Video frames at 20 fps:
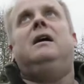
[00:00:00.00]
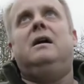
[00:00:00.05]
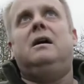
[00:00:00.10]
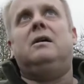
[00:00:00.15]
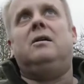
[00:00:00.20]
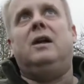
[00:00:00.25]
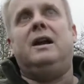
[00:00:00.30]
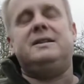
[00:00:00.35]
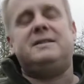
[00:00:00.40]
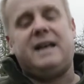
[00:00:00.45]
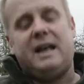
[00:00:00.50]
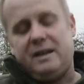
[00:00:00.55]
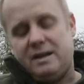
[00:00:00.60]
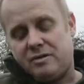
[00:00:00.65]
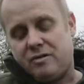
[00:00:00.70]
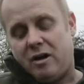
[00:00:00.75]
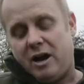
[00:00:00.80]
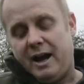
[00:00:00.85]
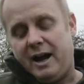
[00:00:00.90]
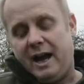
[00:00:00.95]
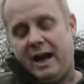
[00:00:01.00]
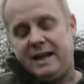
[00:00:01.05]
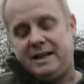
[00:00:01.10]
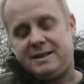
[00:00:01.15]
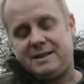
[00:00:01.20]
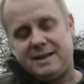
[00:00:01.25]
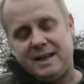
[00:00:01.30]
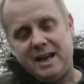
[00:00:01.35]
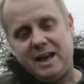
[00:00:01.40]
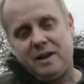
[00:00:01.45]
let's get this right, a
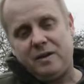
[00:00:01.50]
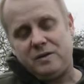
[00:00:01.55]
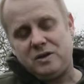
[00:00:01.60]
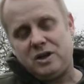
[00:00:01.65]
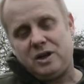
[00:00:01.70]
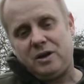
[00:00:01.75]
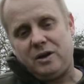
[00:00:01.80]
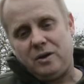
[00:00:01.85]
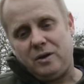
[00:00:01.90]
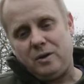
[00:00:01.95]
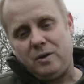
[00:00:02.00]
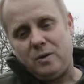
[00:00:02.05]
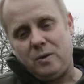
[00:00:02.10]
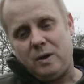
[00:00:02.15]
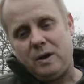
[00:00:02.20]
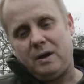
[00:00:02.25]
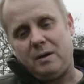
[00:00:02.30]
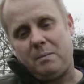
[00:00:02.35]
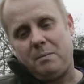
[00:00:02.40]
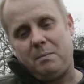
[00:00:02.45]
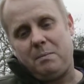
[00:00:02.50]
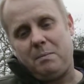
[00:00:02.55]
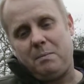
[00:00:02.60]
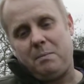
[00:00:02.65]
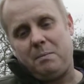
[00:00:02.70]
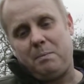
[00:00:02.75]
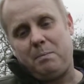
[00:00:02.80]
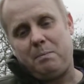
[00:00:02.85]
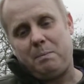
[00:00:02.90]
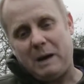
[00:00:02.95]
CO2
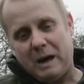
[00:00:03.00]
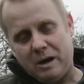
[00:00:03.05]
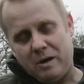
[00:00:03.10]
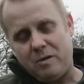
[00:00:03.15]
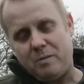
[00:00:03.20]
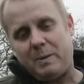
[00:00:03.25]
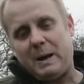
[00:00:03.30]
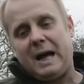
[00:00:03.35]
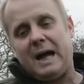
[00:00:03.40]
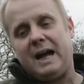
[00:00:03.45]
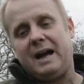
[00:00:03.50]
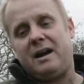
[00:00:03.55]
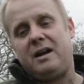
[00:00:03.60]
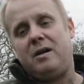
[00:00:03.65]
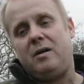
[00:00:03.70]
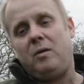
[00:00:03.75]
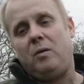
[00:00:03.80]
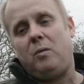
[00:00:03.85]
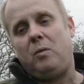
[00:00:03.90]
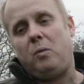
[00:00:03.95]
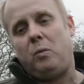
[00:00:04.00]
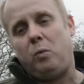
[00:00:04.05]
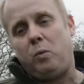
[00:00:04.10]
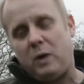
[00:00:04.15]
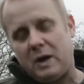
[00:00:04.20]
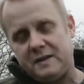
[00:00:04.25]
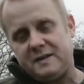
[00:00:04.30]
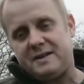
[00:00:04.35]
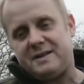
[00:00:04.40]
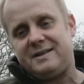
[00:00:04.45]
blowback
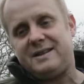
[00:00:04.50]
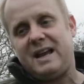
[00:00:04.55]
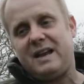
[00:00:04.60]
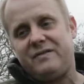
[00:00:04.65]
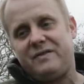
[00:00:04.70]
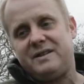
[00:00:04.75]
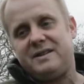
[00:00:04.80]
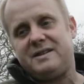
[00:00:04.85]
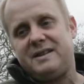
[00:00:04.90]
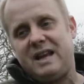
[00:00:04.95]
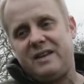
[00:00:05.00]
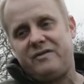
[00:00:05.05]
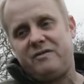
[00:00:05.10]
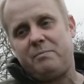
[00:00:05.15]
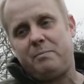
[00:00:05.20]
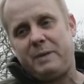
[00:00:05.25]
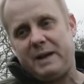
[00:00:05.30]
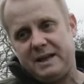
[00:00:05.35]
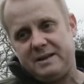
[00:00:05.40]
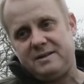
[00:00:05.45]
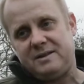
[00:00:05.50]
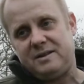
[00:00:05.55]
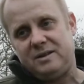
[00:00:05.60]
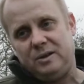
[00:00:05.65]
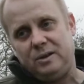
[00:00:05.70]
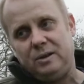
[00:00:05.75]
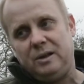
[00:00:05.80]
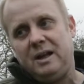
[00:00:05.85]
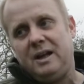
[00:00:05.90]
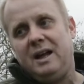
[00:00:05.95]
177
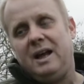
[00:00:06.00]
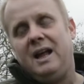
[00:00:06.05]
pistol,